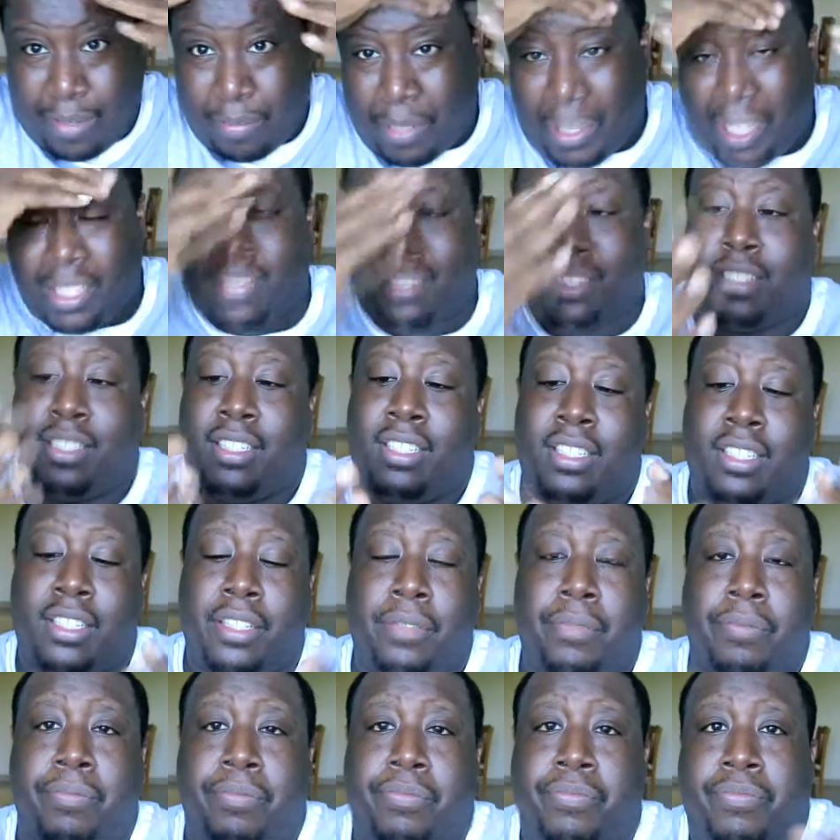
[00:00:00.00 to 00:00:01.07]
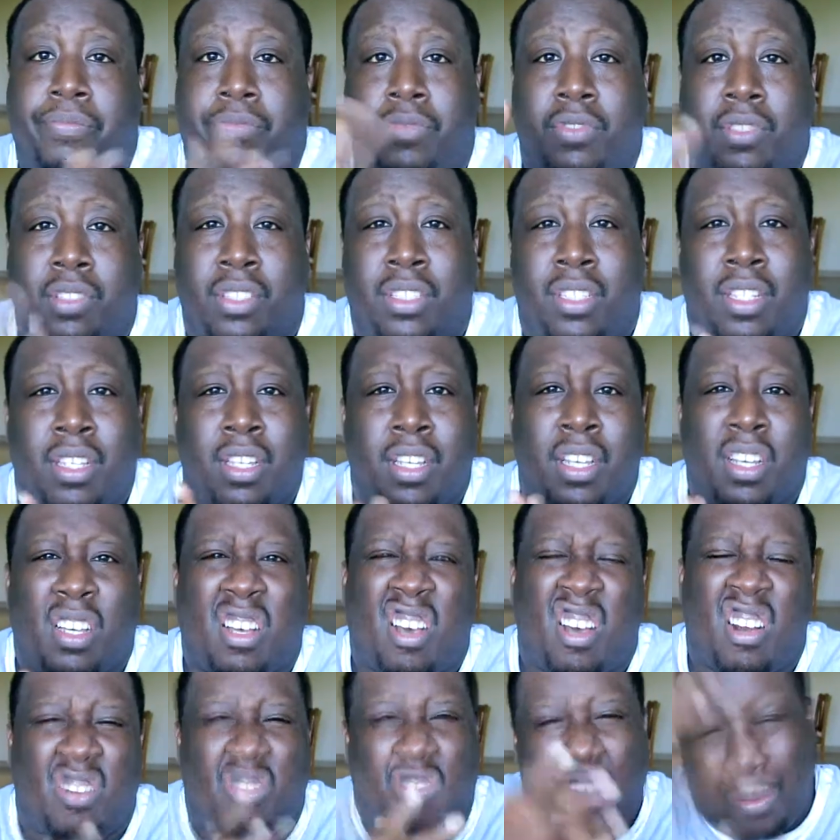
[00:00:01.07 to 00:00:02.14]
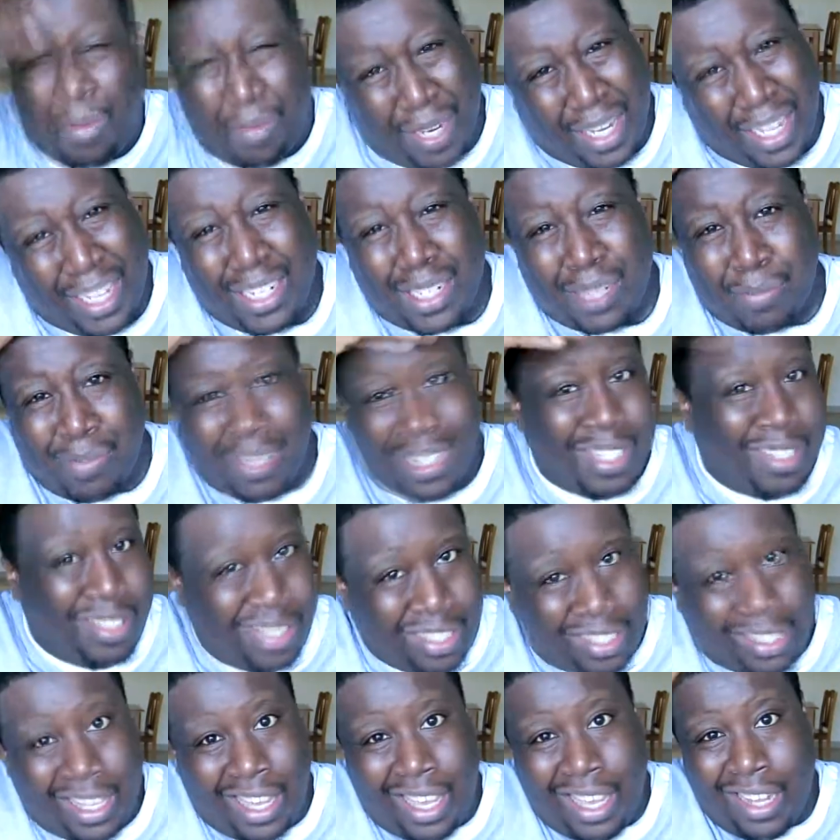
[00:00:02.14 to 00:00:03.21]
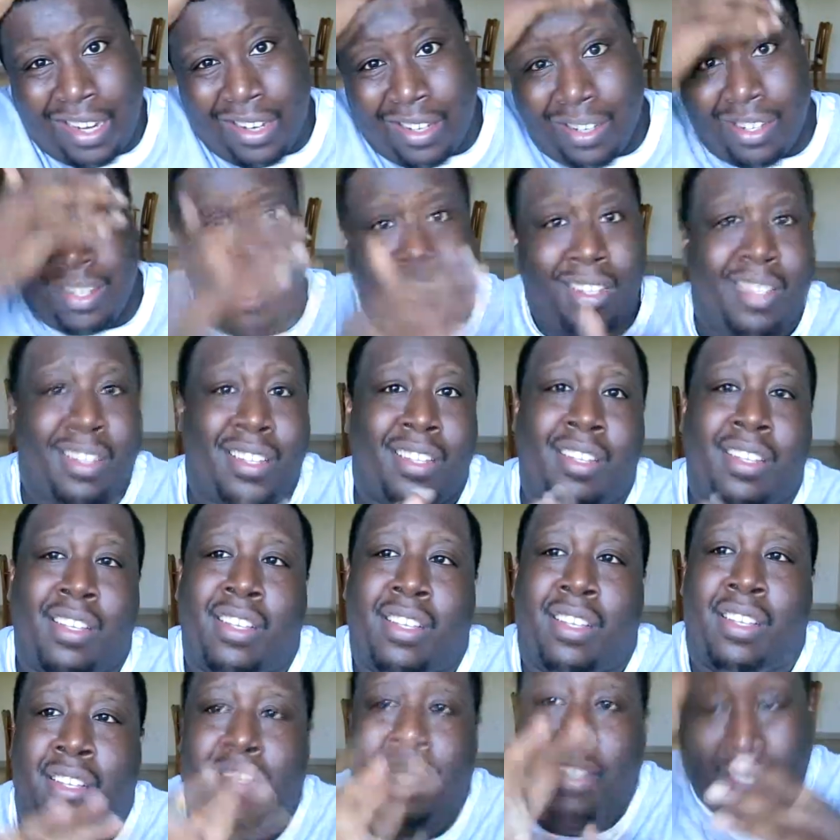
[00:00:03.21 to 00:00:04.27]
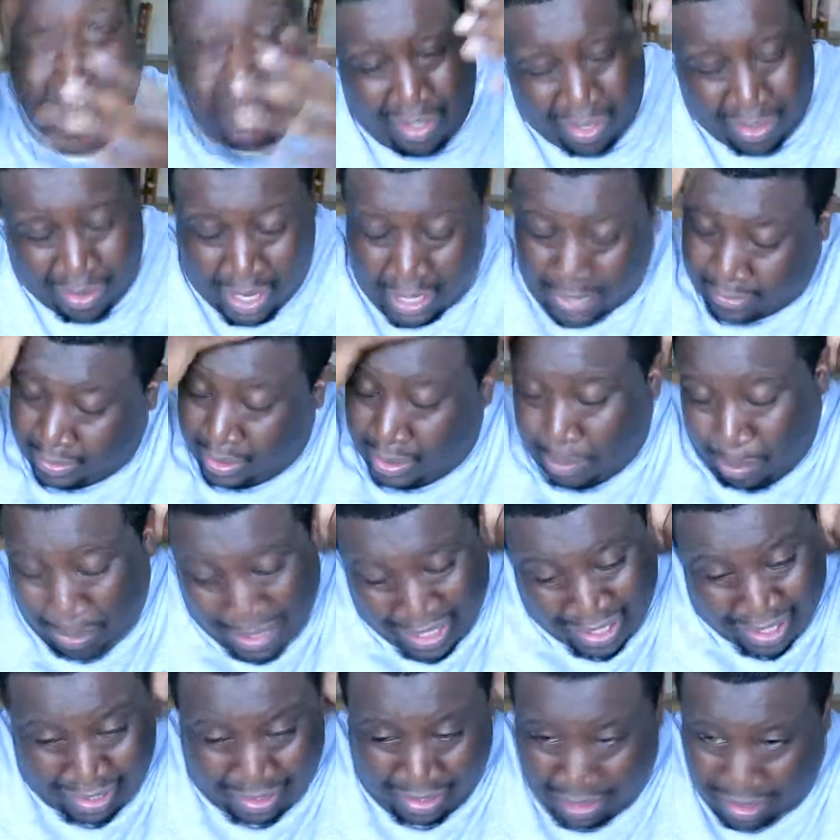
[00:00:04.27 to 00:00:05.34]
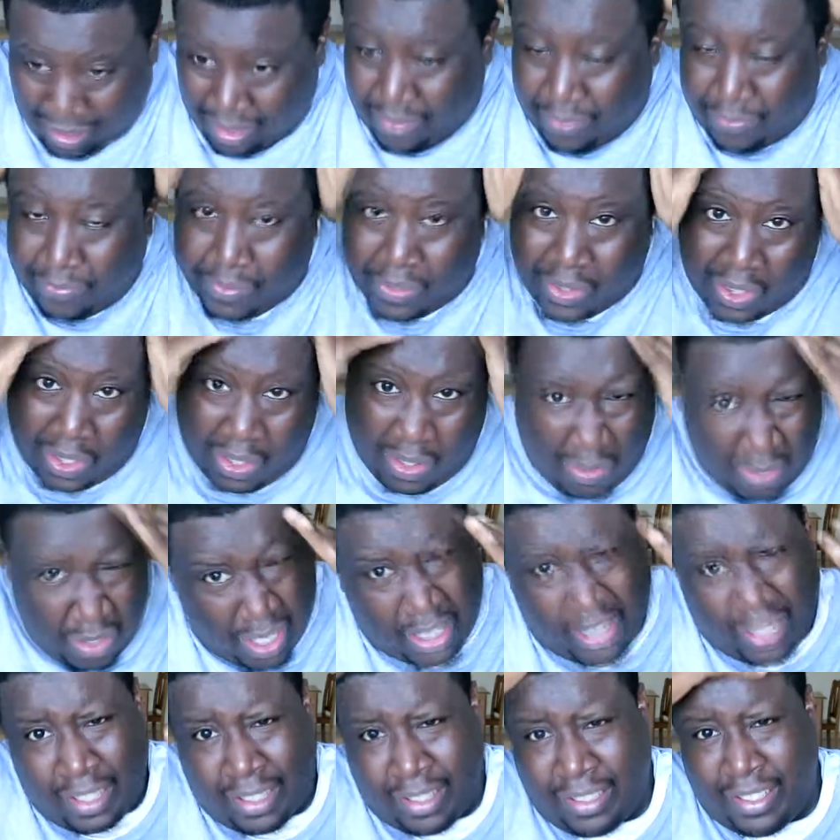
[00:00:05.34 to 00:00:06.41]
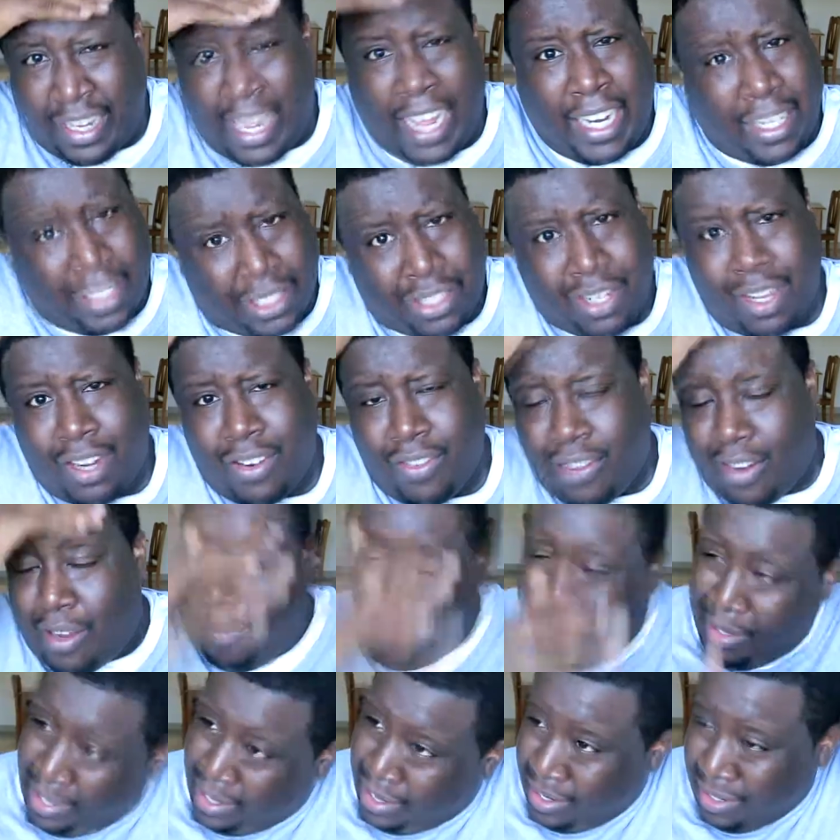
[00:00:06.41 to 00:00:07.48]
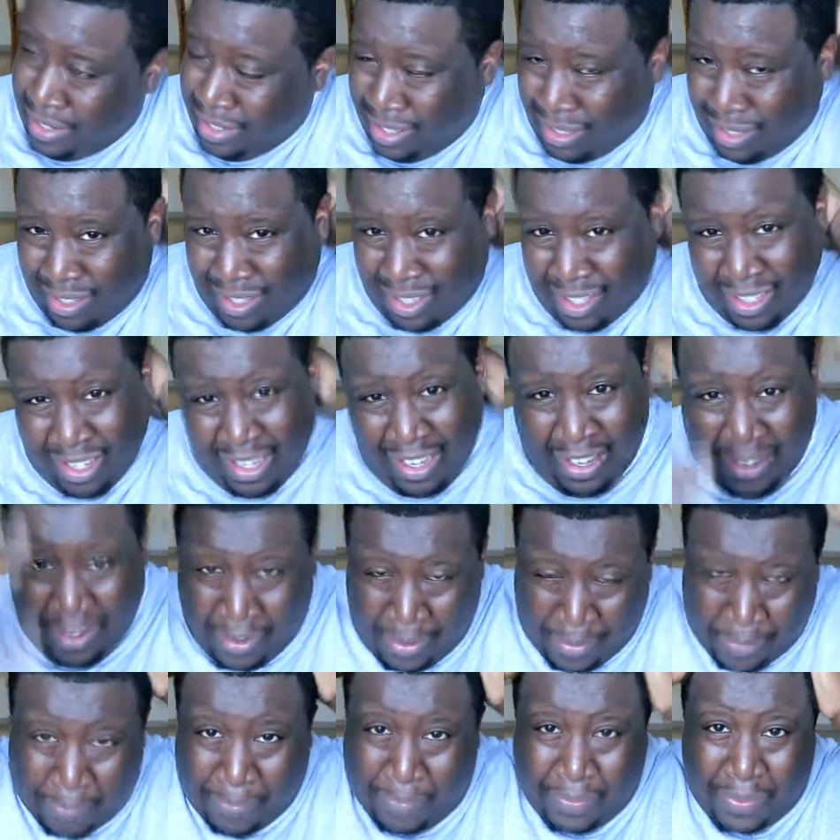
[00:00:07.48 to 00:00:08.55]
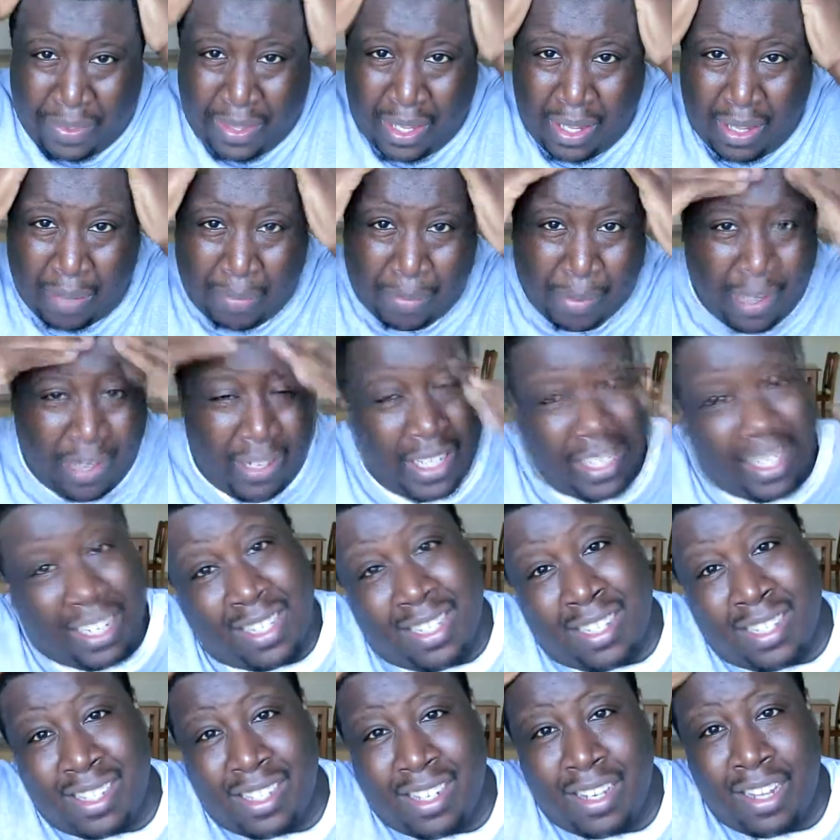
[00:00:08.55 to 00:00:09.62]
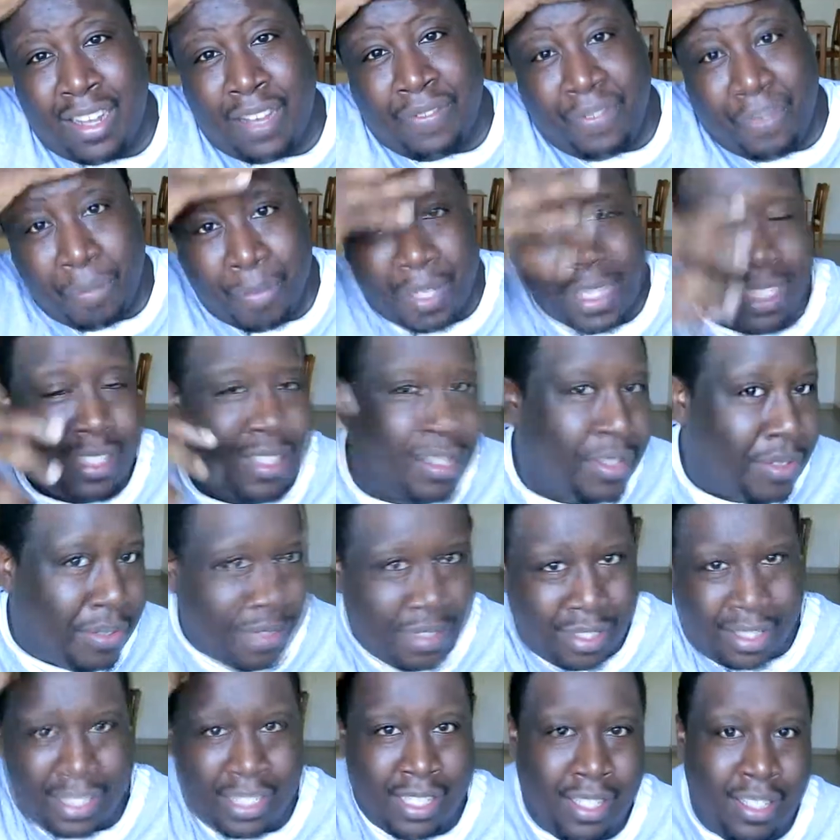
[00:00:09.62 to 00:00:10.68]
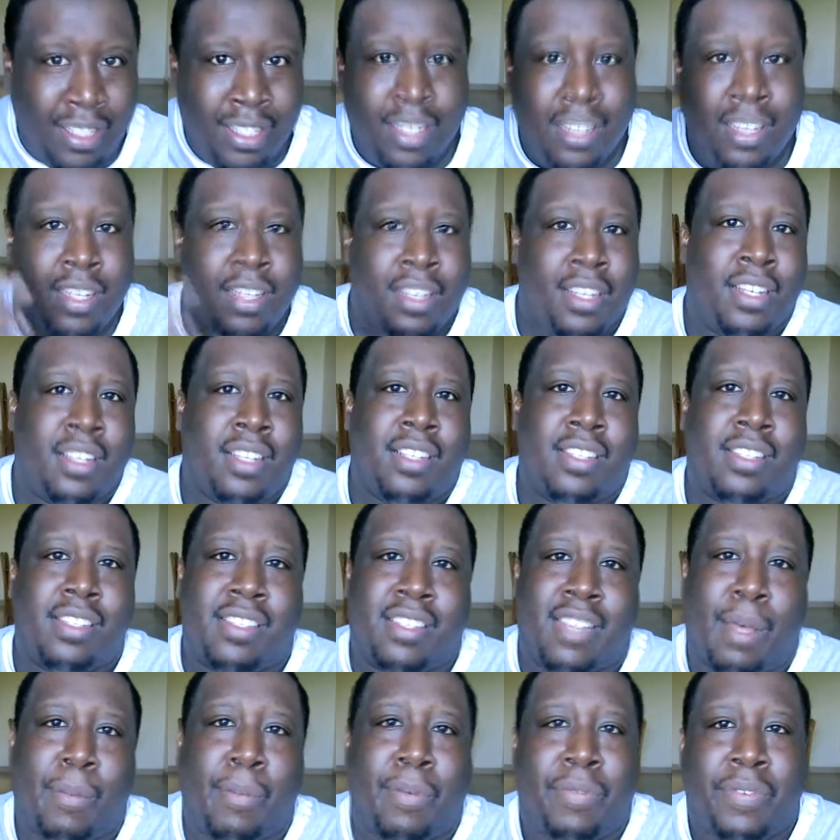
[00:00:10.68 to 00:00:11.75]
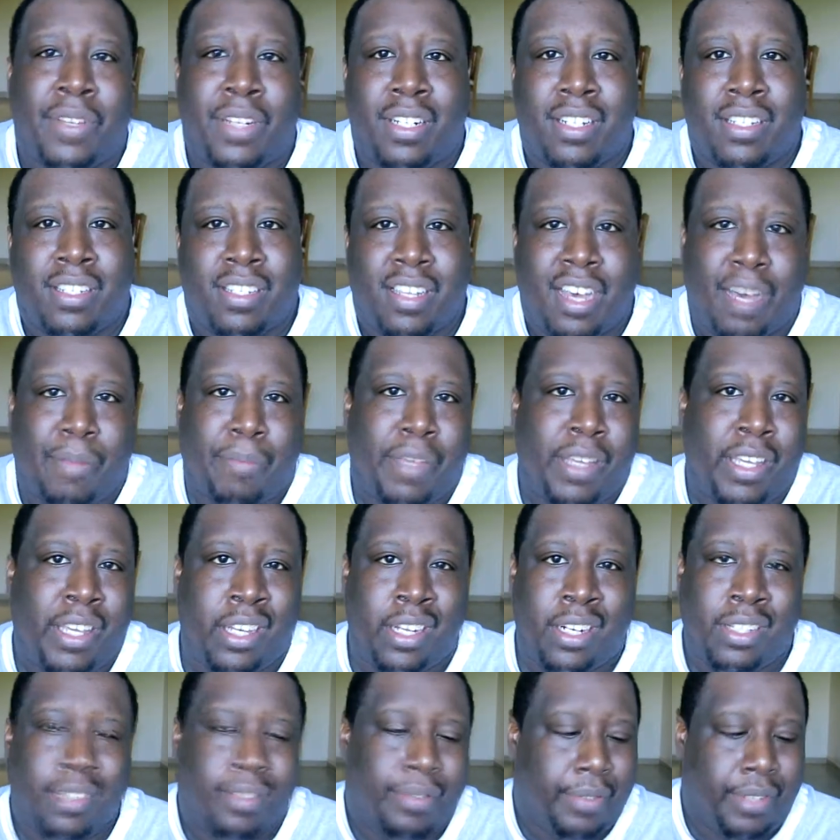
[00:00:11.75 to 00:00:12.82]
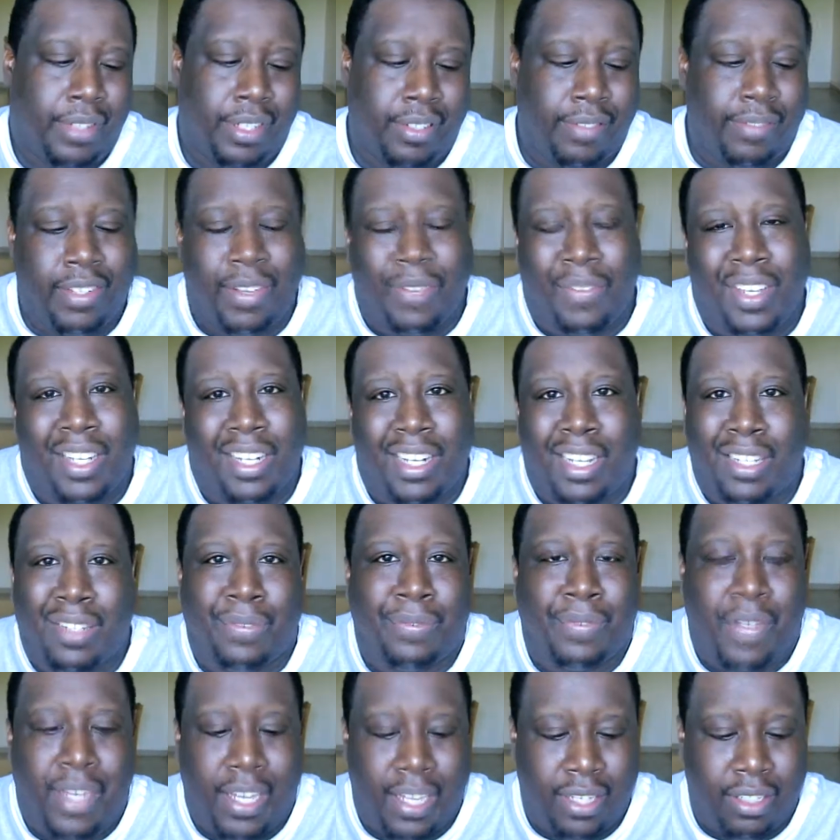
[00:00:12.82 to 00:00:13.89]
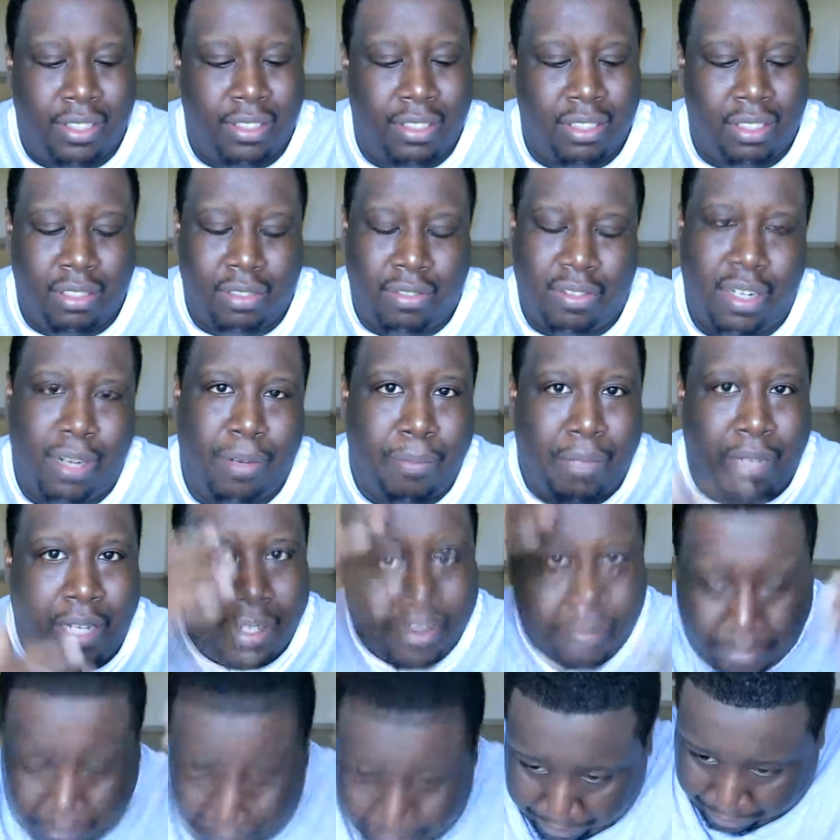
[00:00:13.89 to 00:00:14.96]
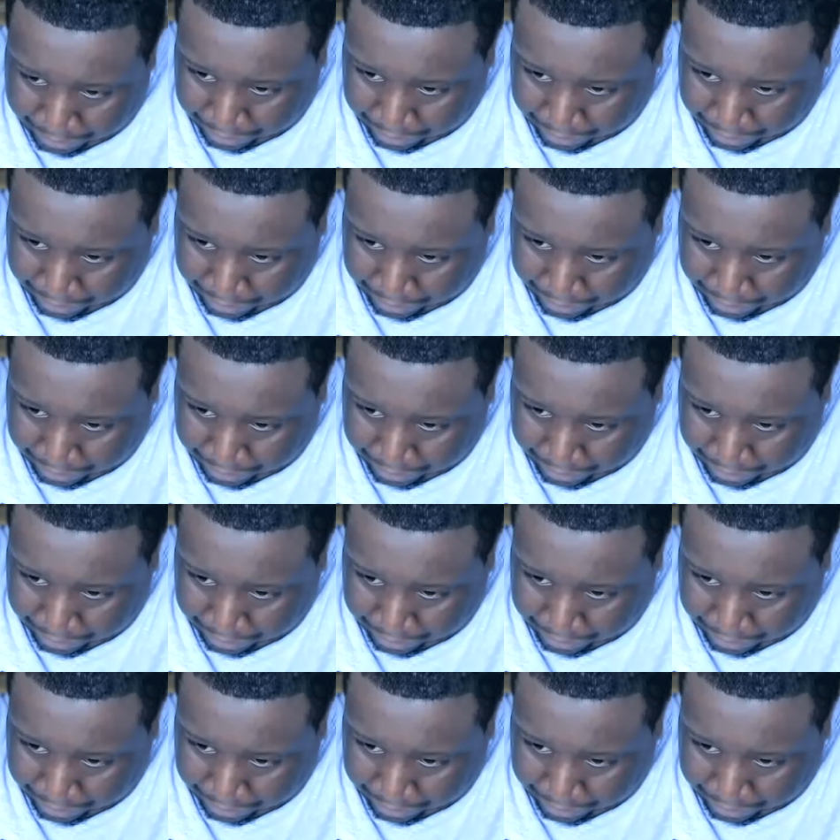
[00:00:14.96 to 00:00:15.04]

basically kind of rub it in as much as you can. You don't have to spend all your night trying to rub it in. Just about like this is enough. You might still see some of it inside my hair, and I mean that's fine. Don't worry about it.